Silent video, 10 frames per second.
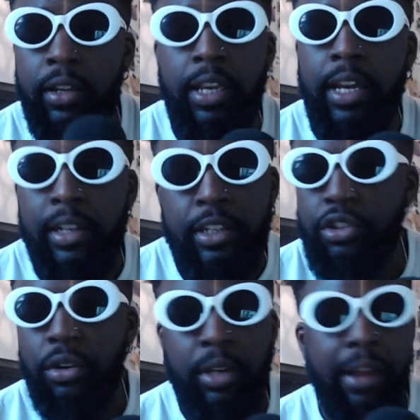Yeah, and there's
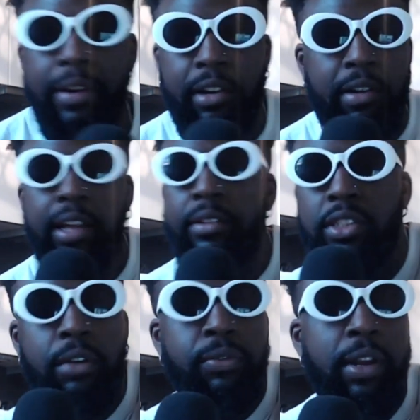no carrying around
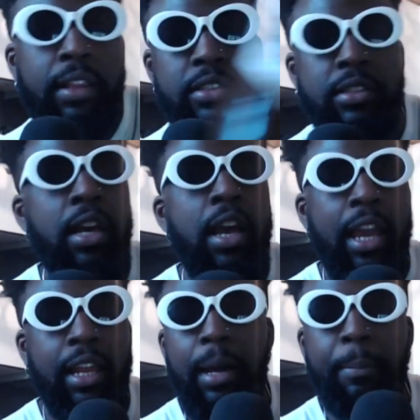stuff like this
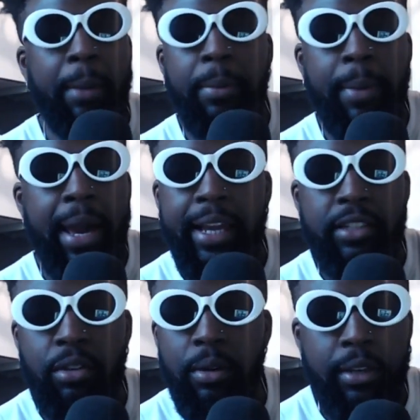in like paper bags.
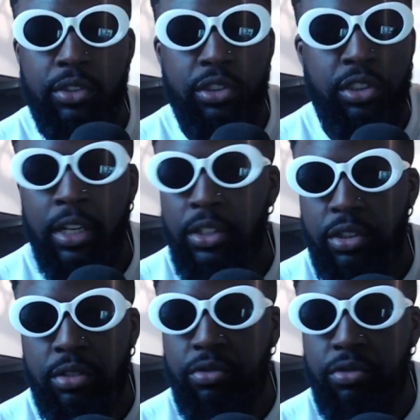No one gives a shit. Just